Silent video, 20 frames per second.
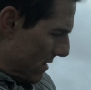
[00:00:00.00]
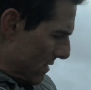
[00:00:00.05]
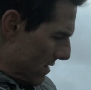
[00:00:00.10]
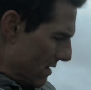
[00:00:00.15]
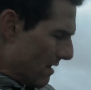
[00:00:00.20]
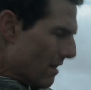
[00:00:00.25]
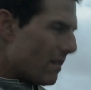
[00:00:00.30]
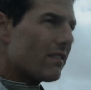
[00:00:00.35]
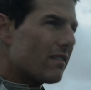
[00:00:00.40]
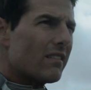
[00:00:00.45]

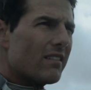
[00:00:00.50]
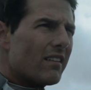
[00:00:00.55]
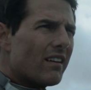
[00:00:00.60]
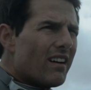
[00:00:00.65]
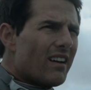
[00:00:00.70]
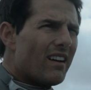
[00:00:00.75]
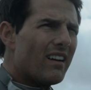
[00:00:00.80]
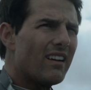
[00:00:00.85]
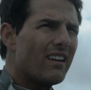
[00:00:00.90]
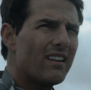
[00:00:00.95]
where he thinks
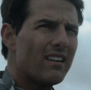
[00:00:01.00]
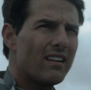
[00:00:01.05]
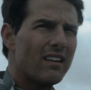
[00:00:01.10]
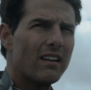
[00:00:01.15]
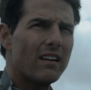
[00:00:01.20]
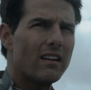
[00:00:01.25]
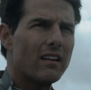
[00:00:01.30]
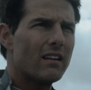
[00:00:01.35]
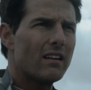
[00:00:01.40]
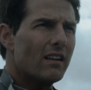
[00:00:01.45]
the drone
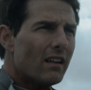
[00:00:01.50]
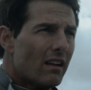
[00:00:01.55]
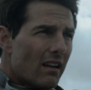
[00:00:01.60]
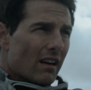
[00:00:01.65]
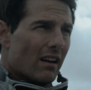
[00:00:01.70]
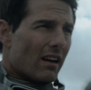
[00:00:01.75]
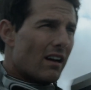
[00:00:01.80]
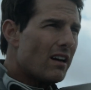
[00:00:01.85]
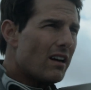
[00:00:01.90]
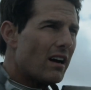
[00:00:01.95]
might have
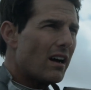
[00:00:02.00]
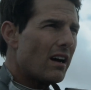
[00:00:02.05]
fallen.